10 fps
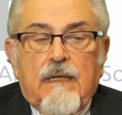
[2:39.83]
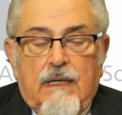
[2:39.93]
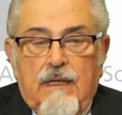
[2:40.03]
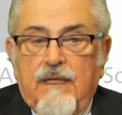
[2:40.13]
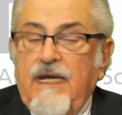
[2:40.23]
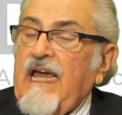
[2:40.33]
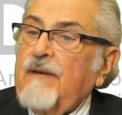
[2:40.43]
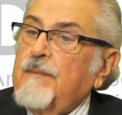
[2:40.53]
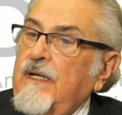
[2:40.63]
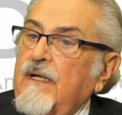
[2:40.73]

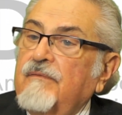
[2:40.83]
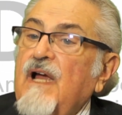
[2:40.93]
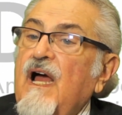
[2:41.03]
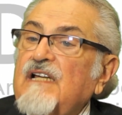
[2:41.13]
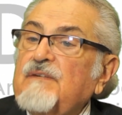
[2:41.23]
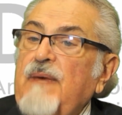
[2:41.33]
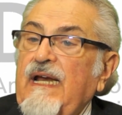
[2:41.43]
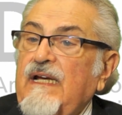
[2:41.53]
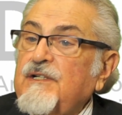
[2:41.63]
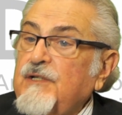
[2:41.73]
Academy of
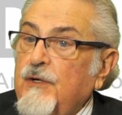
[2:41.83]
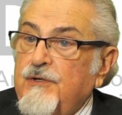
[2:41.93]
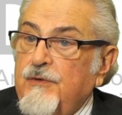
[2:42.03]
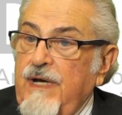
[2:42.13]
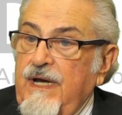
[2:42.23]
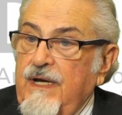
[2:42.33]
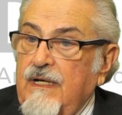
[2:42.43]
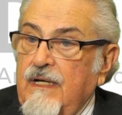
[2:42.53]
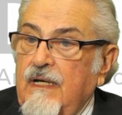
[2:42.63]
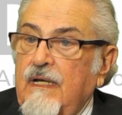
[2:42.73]
Cosmetic Surgery,
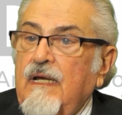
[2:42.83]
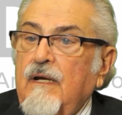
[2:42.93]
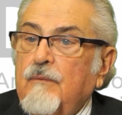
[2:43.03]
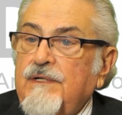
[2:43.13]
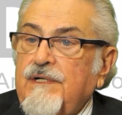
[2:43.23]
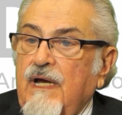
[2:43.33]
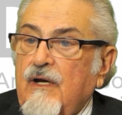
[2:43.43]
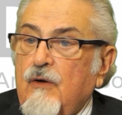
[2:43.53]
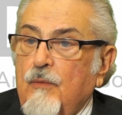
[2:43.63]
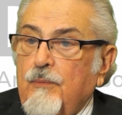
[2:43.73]
which I
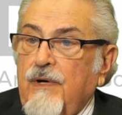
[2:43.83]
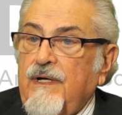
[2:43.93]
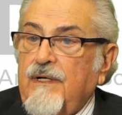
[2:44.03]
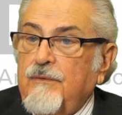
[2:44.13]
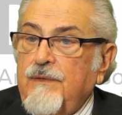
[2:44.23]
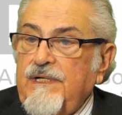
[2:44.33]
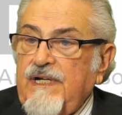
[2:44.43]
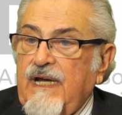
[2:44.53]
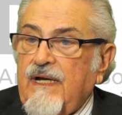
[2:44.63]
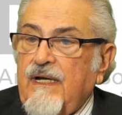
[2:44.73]
incorporated in
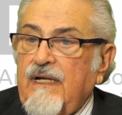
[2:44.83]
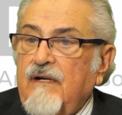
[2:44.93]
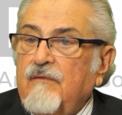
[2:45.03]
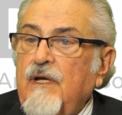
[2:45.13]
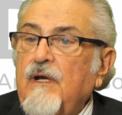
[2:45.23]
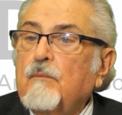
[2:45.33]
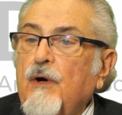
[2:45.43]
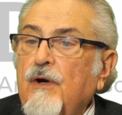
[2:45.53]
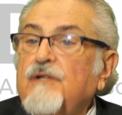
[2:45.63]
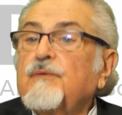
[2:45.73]
Louisiana, and it
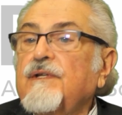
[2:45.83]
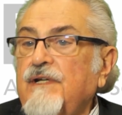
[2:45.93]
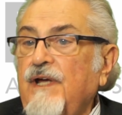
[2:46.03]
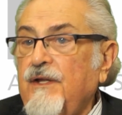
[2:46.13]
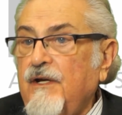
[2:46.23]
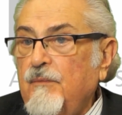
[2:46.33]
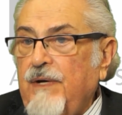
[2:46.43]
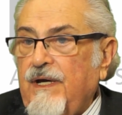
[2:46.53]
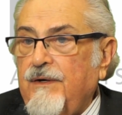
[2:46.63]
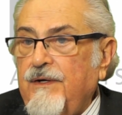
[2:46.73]
emerged with another
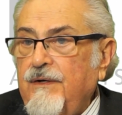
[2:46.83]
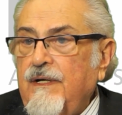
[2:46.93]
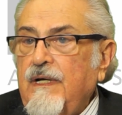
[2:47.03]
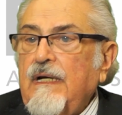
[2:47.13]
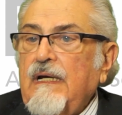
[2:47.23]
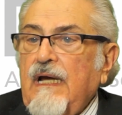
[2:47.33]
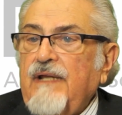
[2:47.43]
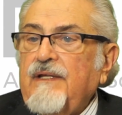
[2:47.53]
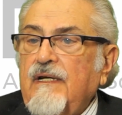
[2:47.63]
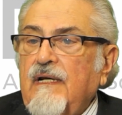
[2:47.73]
competitor,
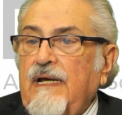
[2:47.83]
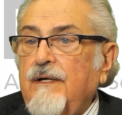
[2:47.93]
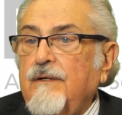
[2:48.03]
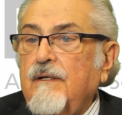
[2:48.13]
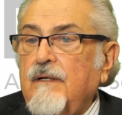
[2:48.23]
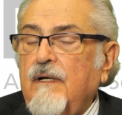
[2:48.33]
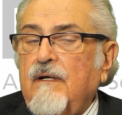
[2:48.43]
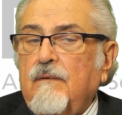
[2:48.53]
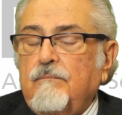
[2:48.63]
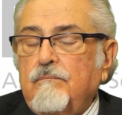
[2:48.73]
and then
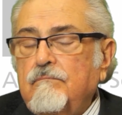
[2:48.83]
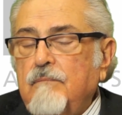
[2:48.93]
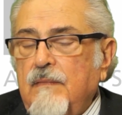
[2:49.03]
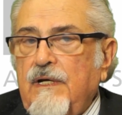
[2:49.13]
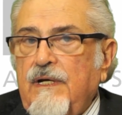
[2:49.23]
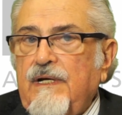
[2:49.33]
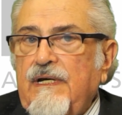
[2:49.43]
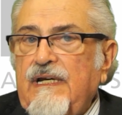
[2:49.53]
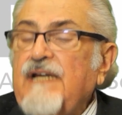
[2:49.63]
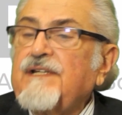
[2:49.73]
later,
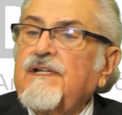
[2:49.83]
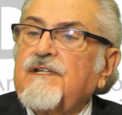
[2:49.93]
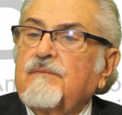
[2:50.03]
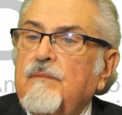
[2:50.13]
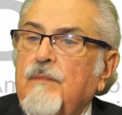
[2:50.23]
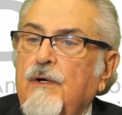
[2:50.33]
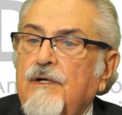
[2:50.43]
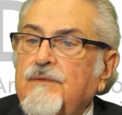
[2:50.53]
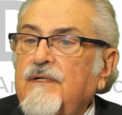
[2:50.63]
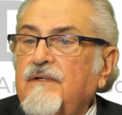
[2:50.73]
in essence,
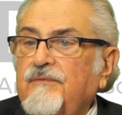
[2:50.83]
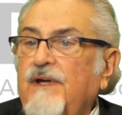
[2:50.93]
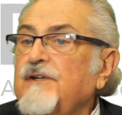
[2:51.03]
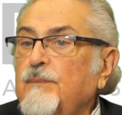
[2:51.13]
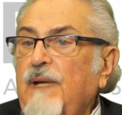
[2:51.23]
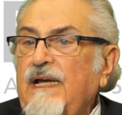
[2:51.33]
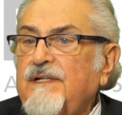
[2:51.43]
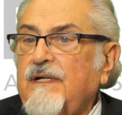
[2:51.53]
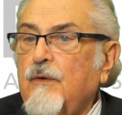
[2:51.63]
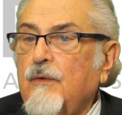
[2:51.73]
merged with the Facial
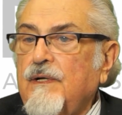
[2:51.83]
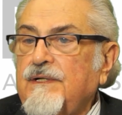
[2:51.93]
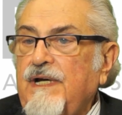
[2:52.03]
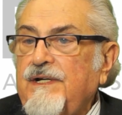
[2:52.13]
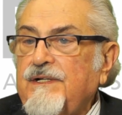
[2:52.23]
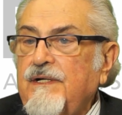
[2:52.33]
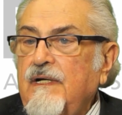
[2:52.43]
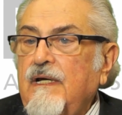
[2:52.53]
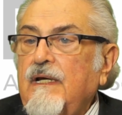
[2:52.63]
Plastic Organization.